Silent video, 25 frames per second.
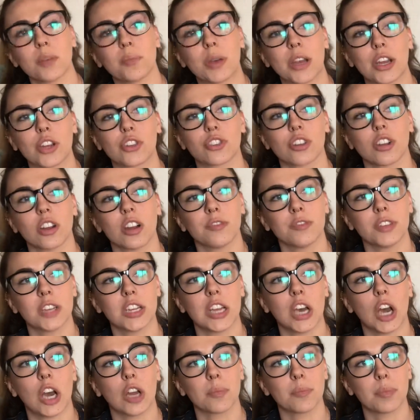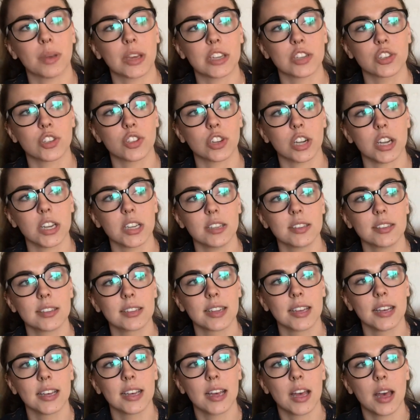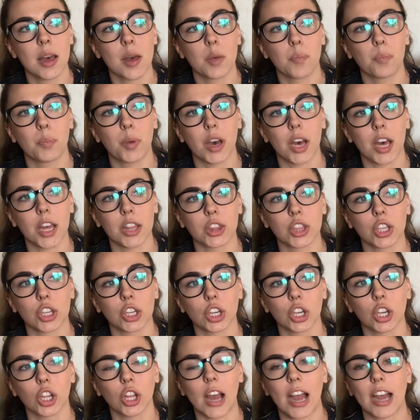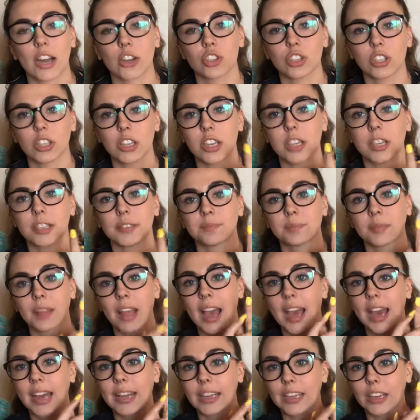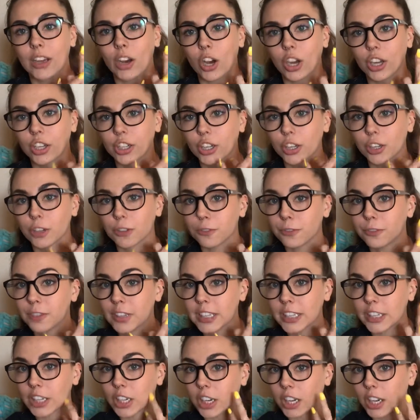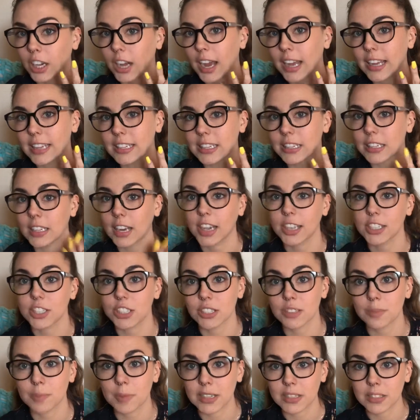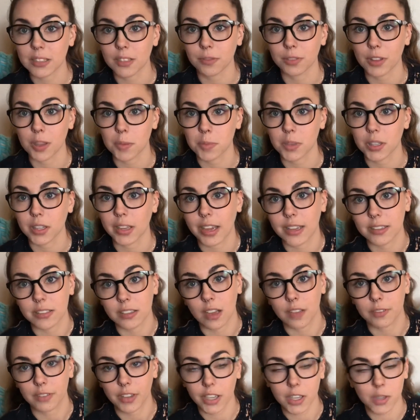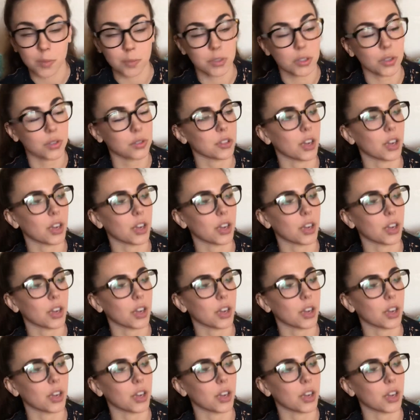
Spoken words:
a picture of it on Pinterest, but the girl actually had it on her finger. I did not just mean to flip you guys off. I am so